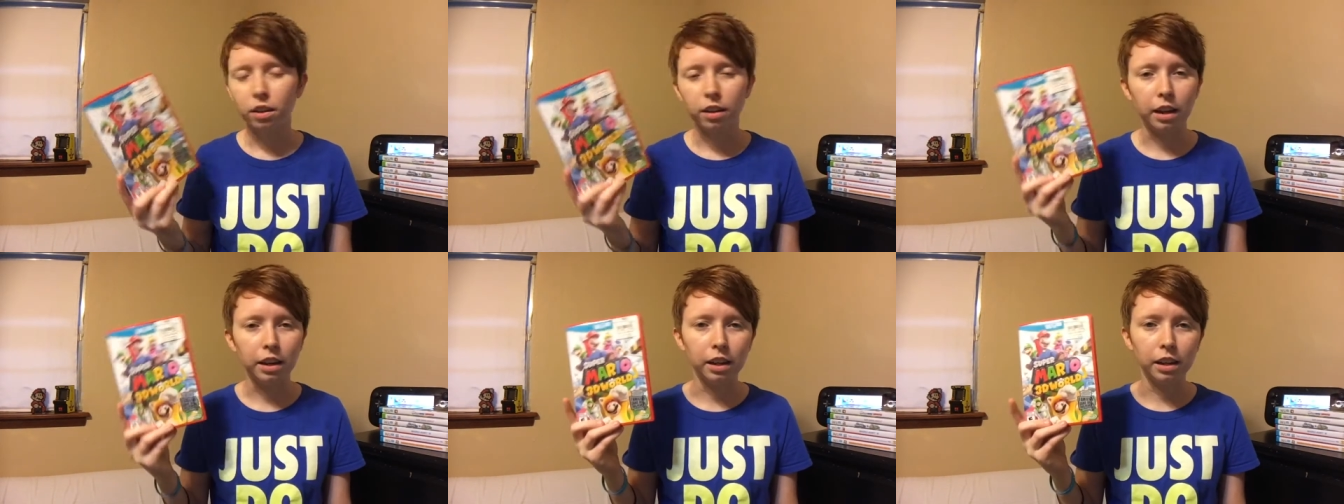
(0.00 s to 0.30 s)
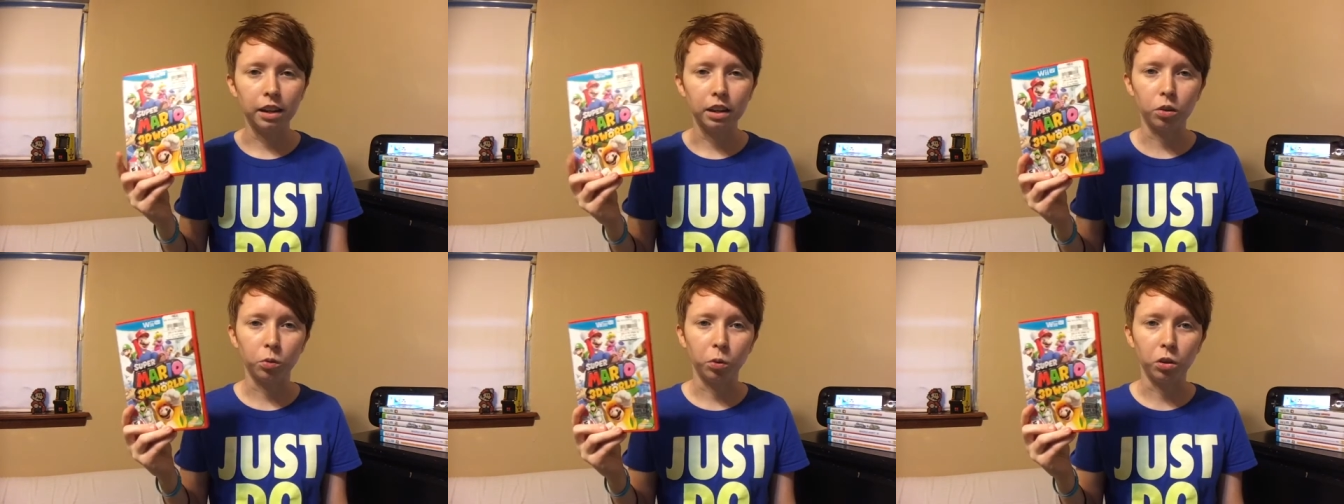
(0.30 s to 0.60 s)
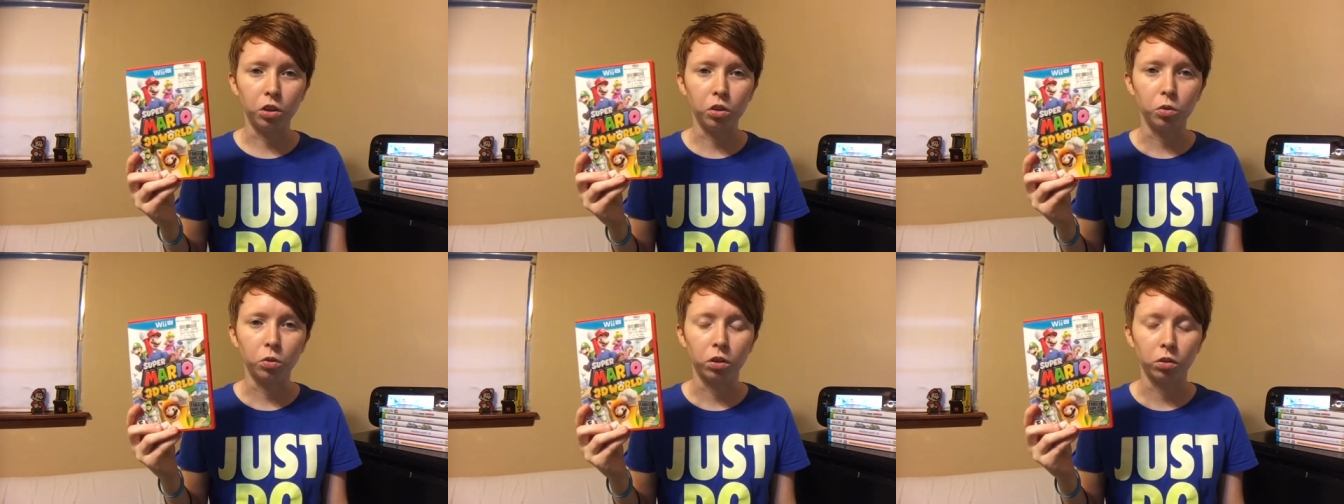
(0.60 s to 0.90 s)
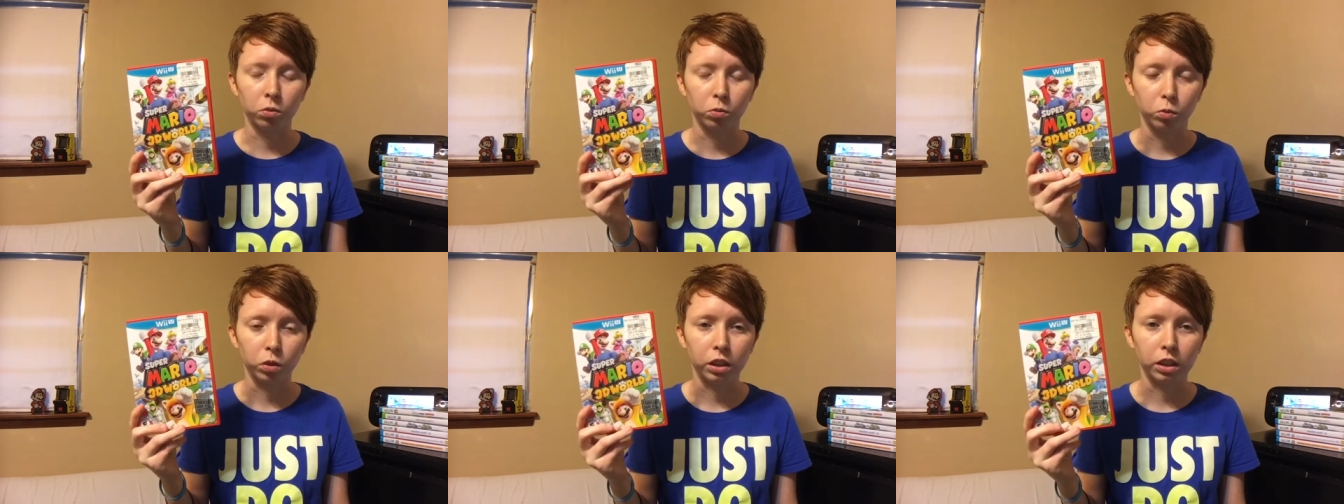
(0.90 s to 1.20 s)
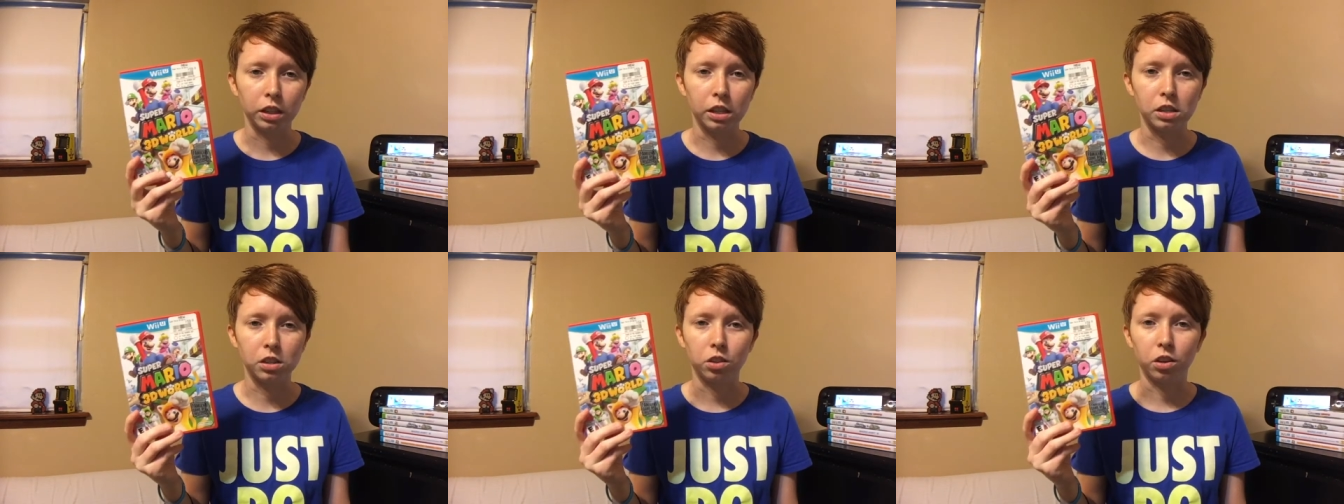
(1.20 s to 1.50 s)
I didn't get a Wii U on
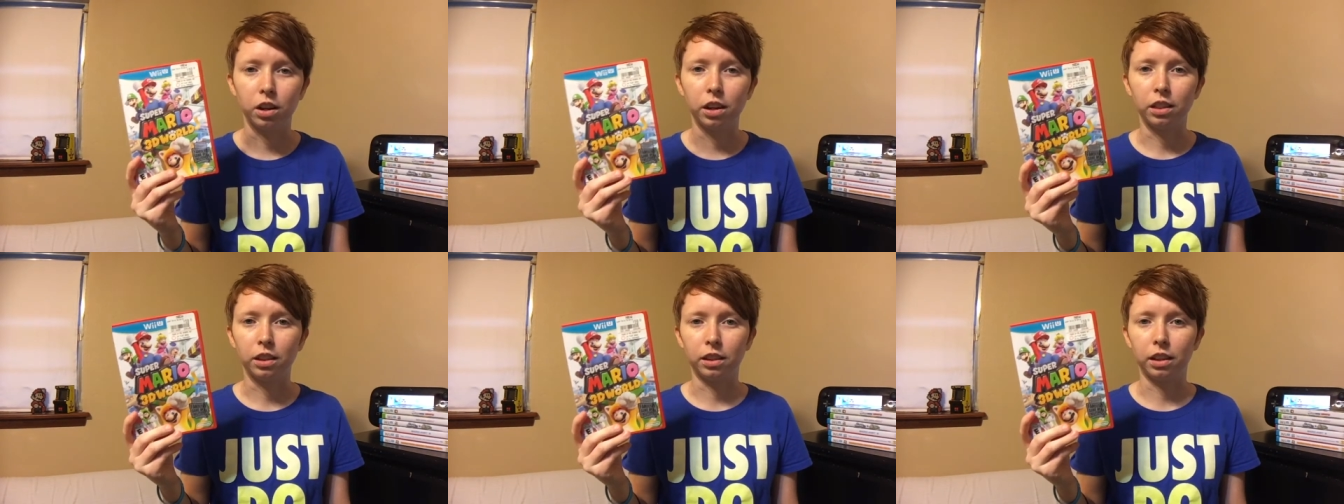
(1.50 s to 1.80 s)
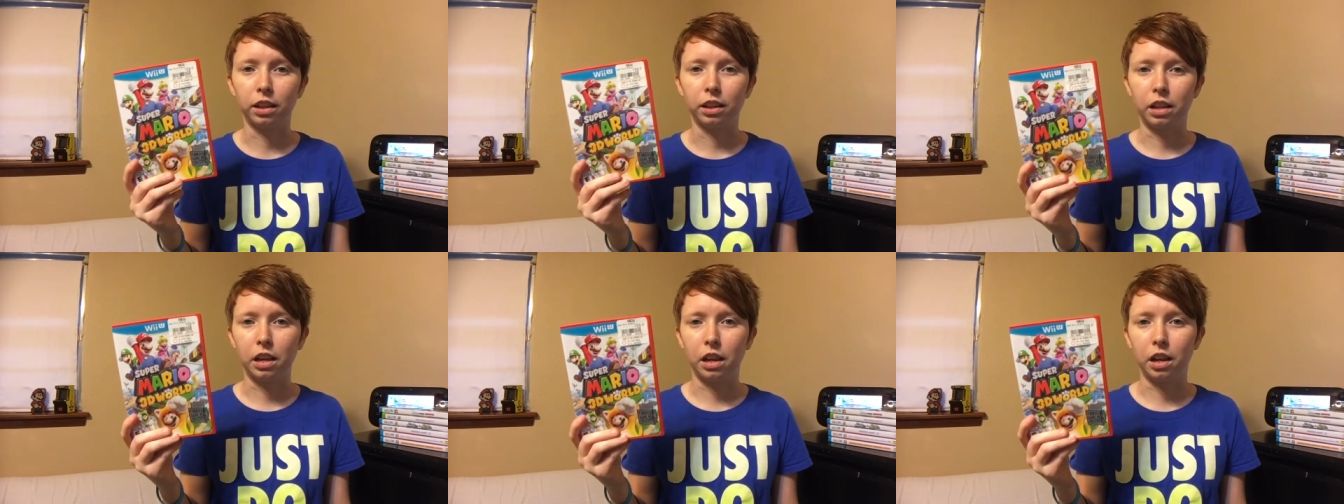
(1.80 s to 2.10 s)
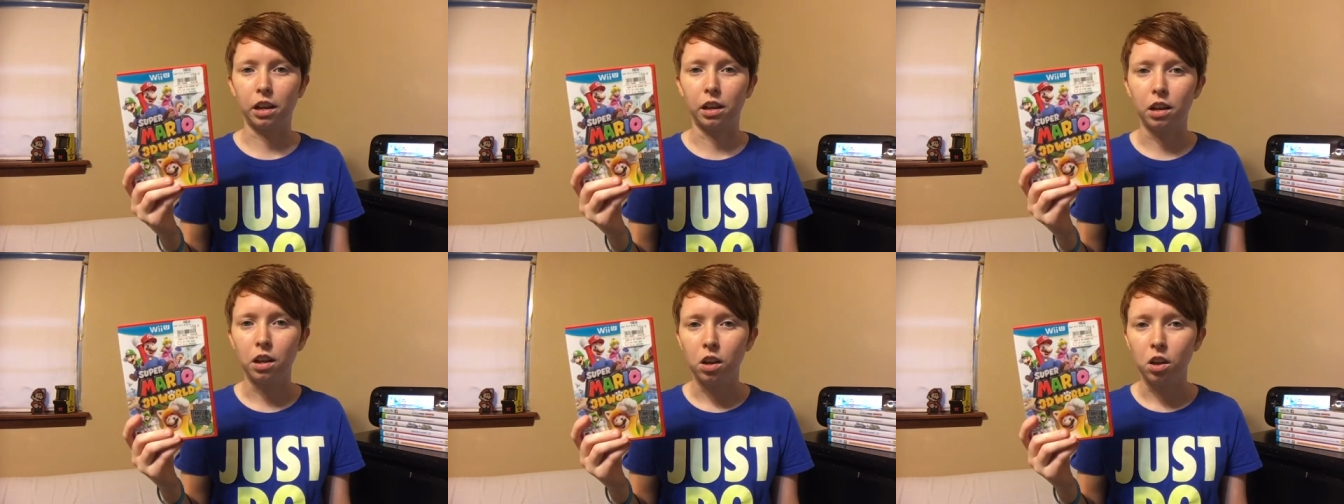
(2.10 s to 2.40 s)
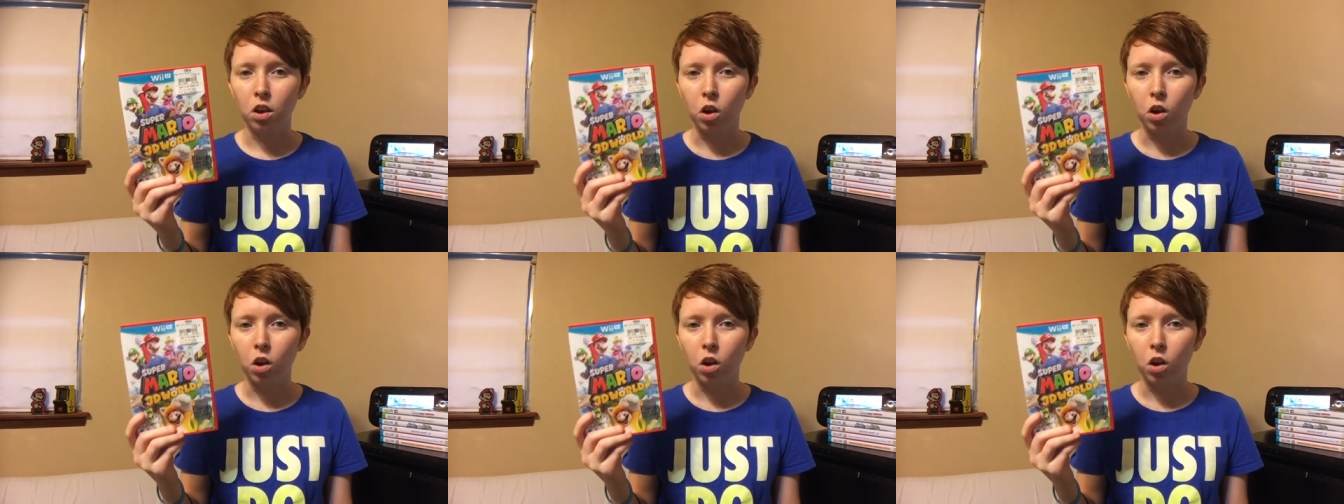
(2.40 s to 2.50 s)
release or anything like that,